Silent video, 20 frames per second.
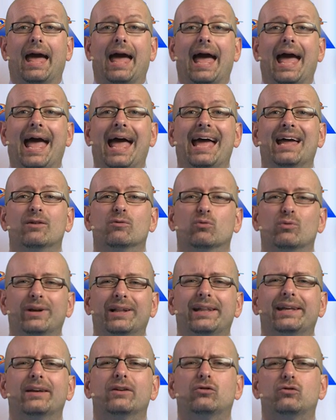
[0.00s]
and
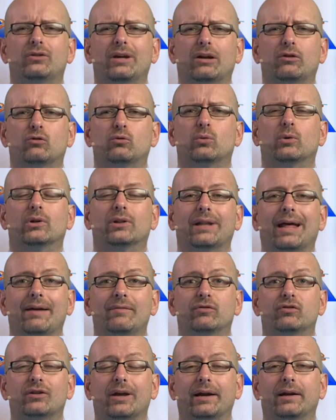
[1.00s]
really a sexual
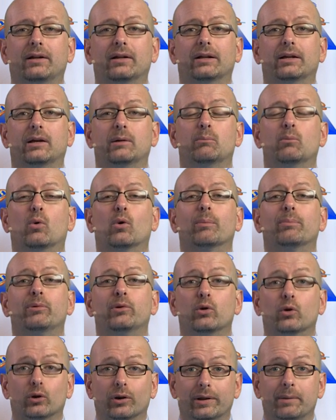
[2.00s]
life cycle in a more
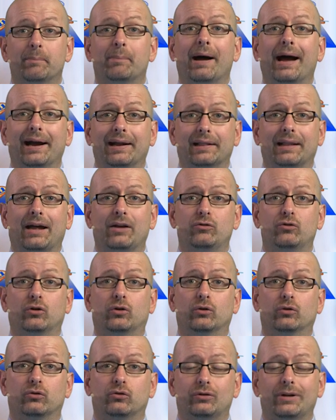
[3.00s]
purely
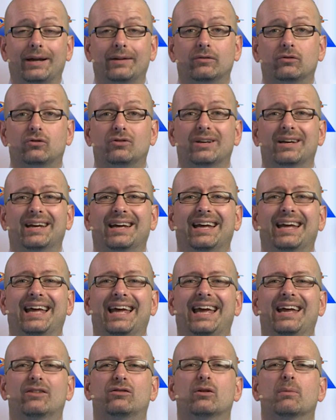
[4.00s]
biological sense
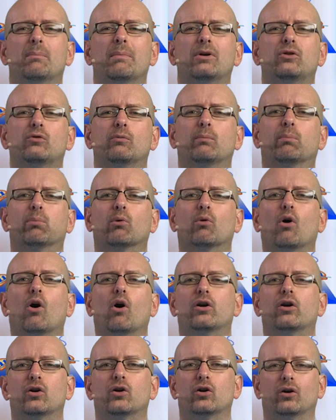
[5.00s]
is a much
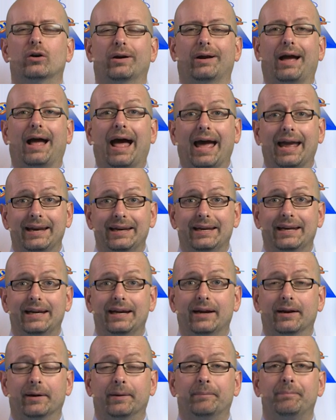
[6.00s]
broader
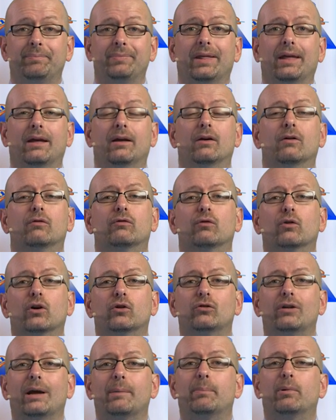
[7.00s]
idea. For
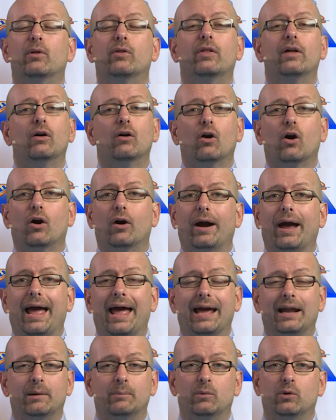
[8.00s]
example, there are
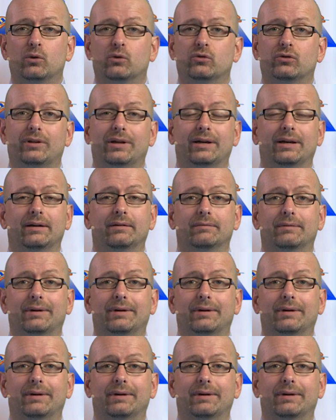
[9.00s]
animals that